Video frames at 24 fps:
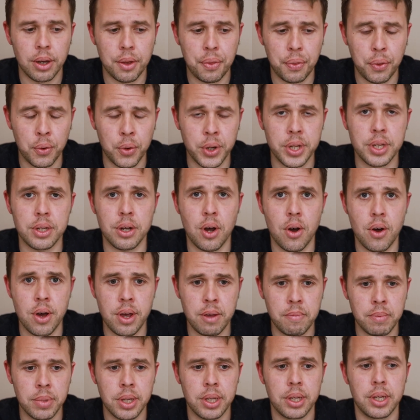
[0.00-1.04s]
I thought it's
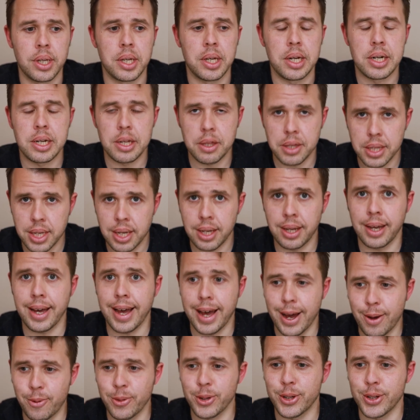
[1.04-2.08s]
time to think
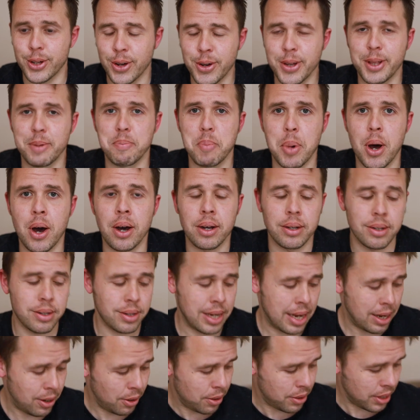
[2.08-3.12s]
outside the
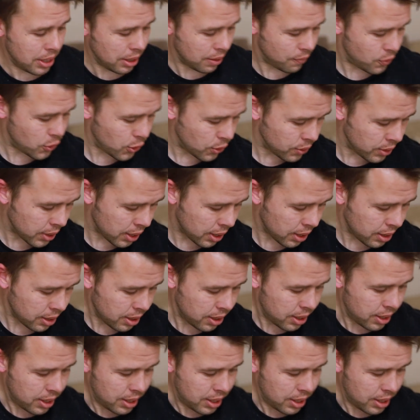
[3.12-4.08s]
box and I think I've done that.